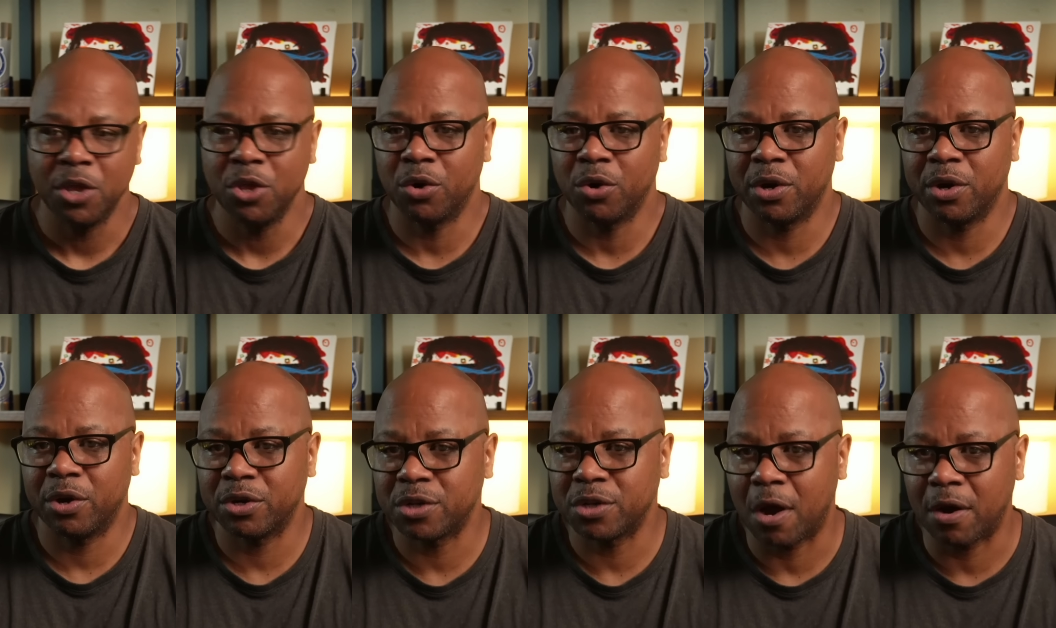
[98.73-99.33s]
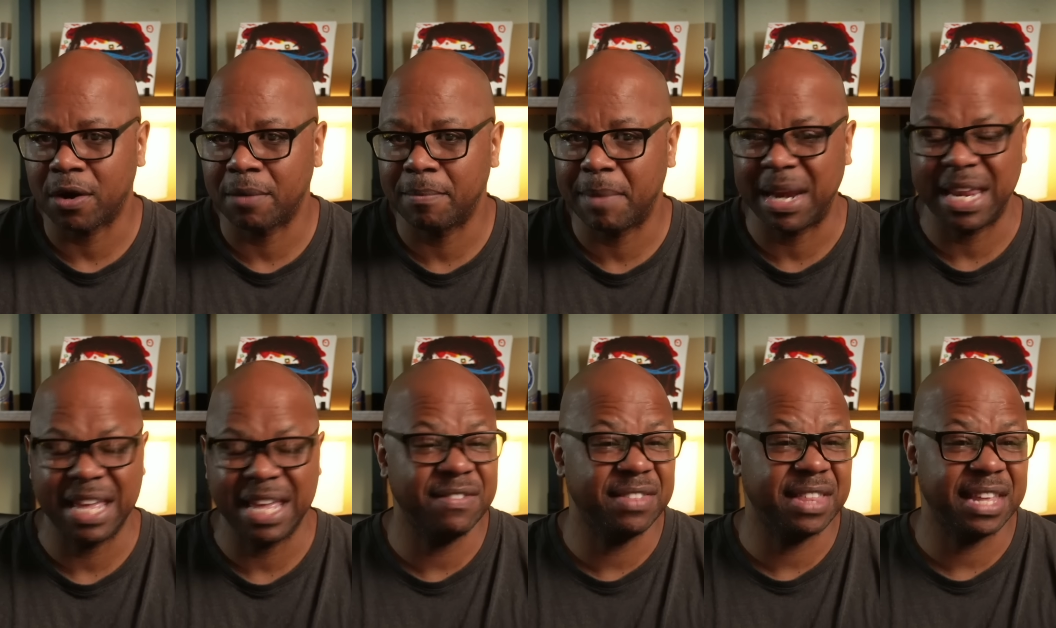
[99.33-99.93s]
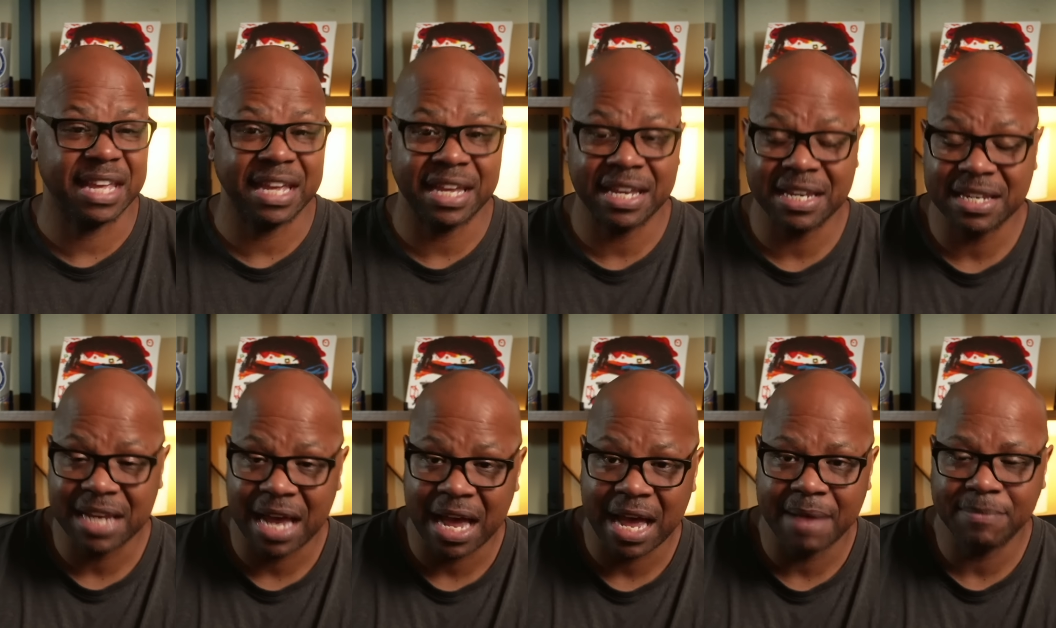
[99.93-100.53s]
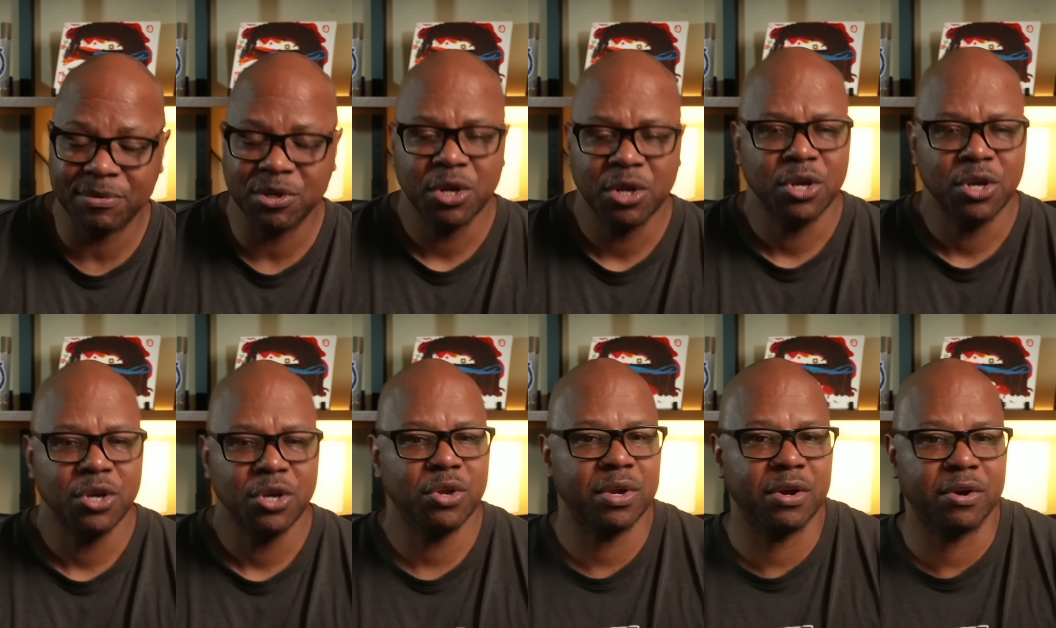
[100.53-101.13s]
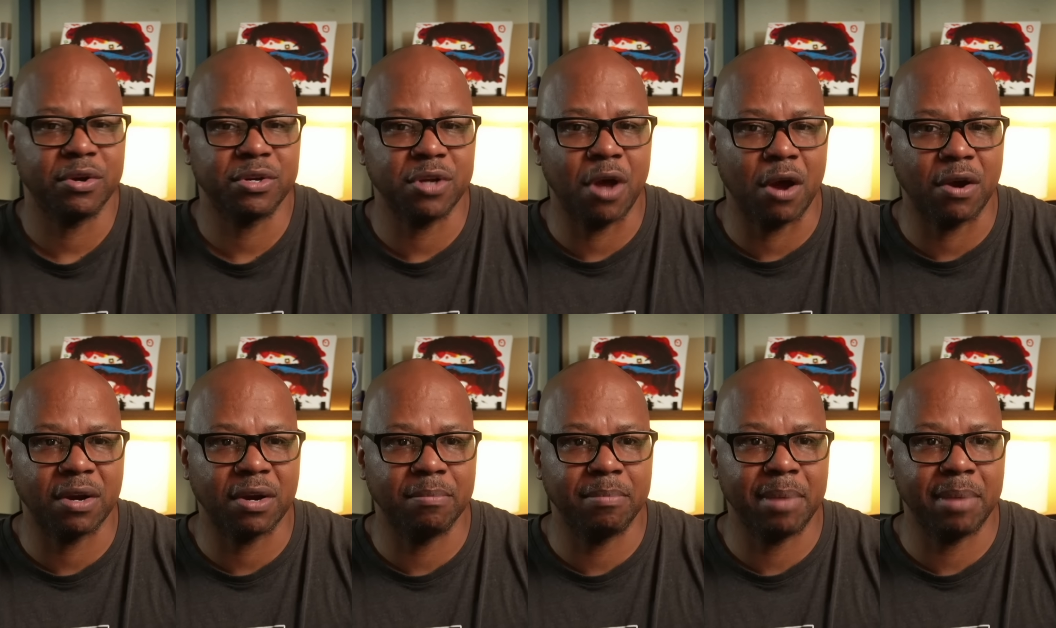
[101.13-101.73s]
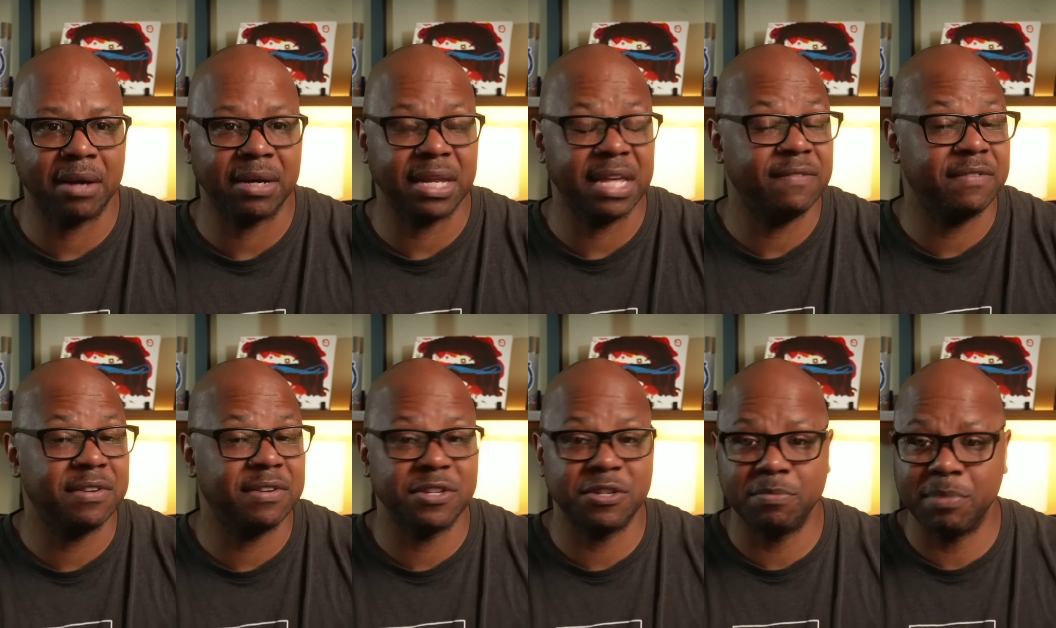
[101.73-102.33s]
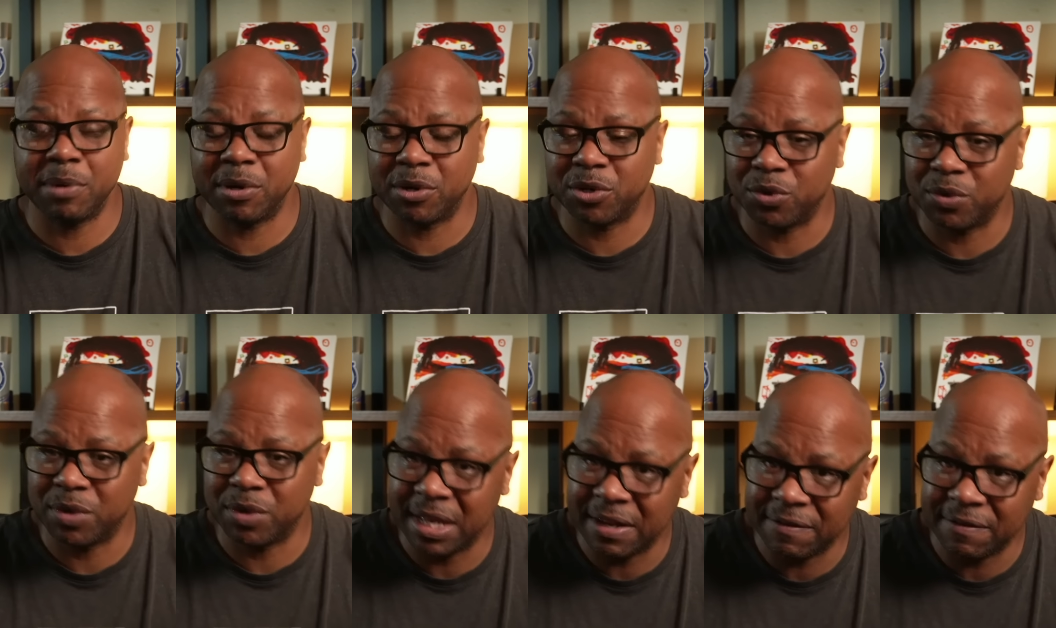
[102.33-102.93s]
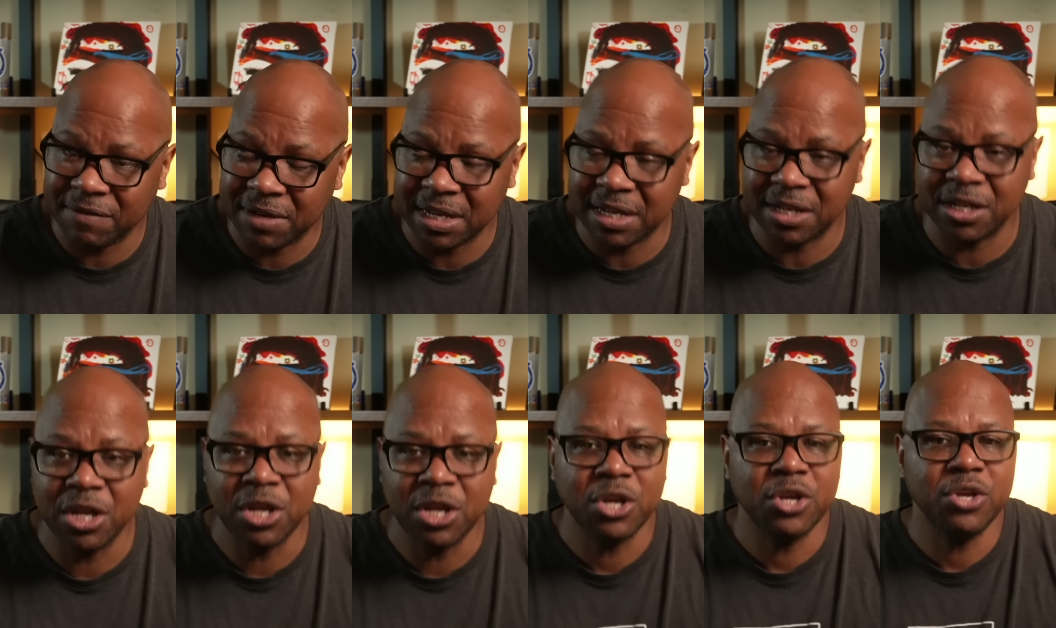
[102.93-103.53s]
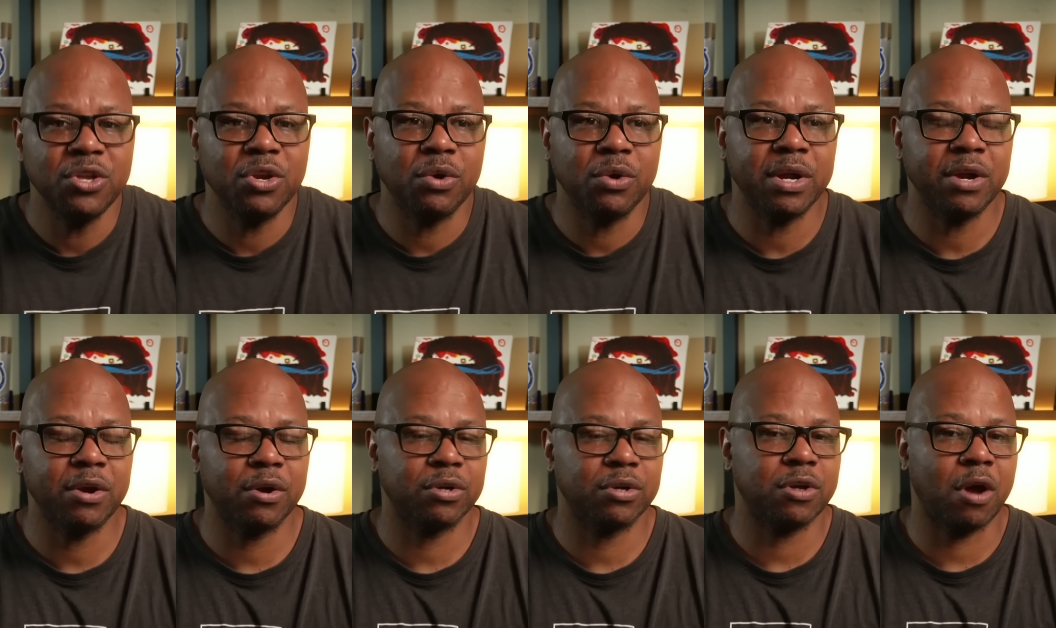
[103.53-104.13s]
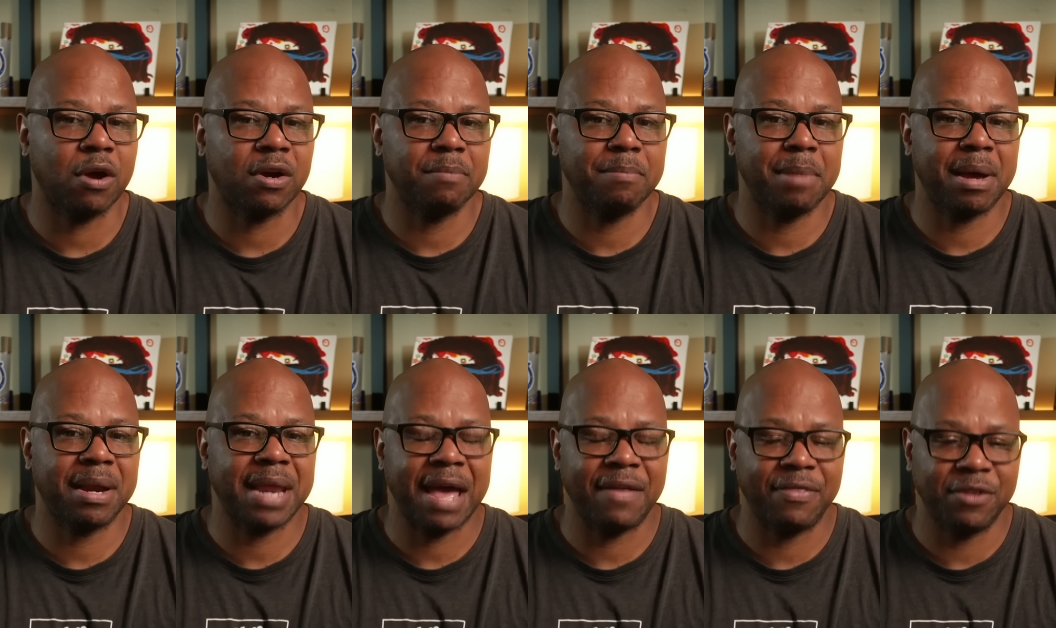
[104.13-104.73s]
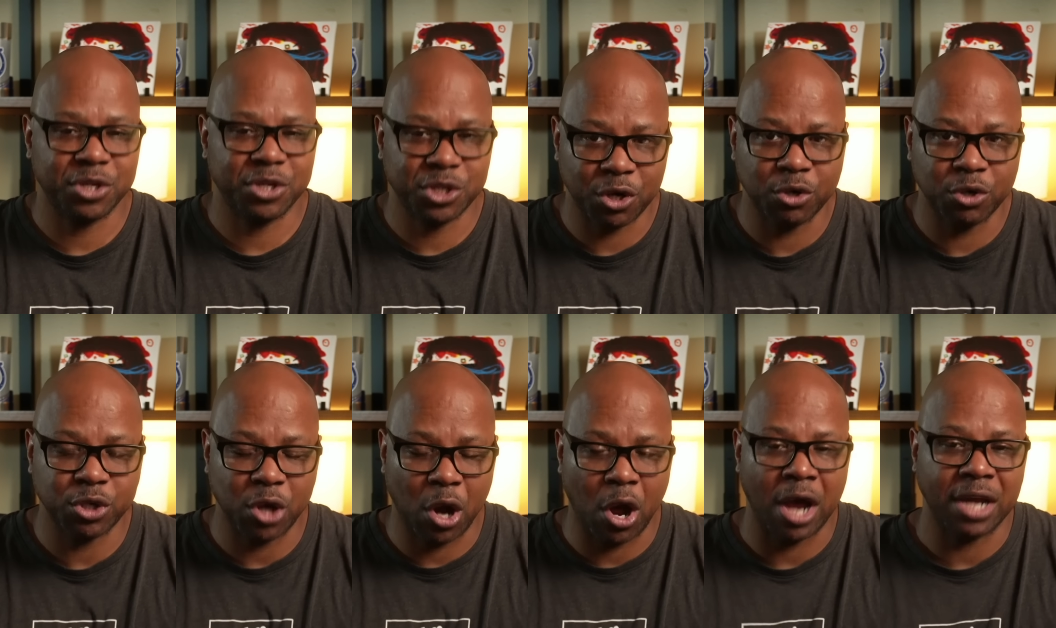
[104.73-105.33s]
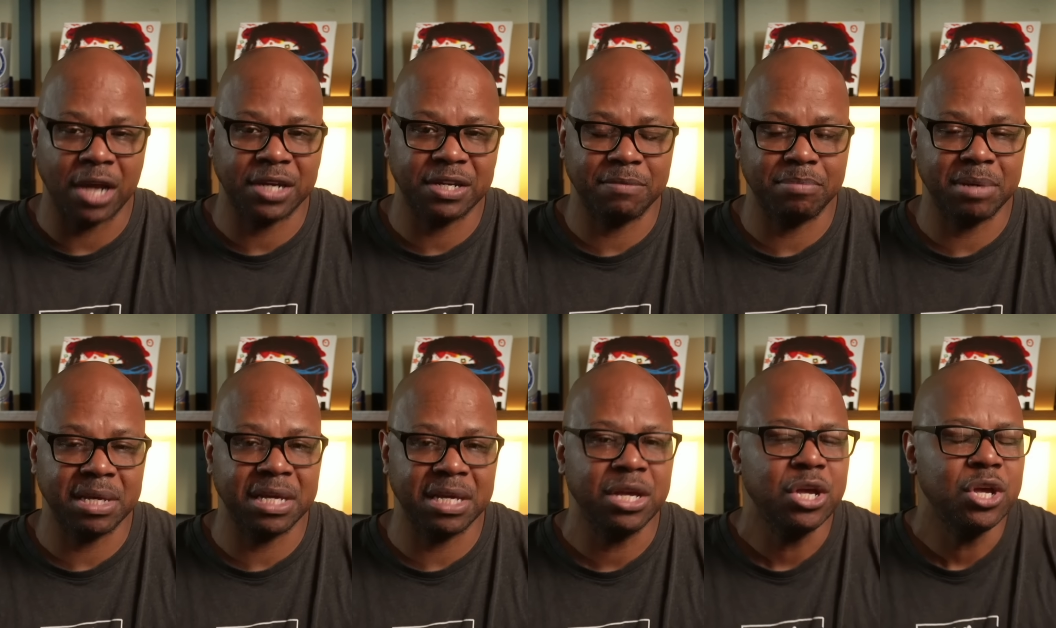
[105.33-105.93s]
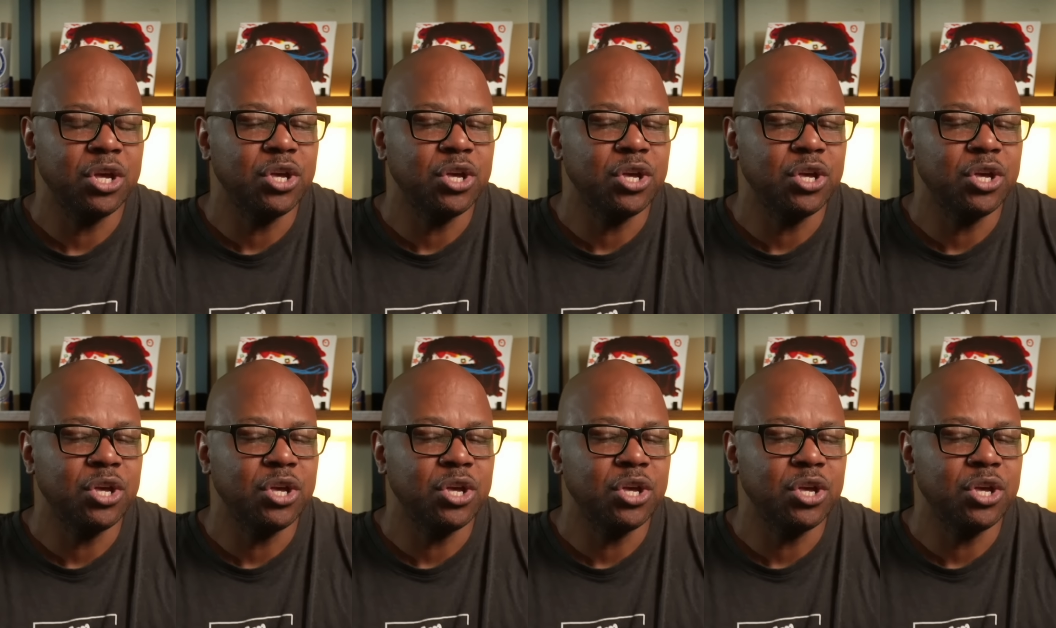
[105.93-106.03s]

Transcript: You don't hear her talking about even the end times. You don't hear her talking about even spiritual gifting. You don't hear her talking about how the church ought to be.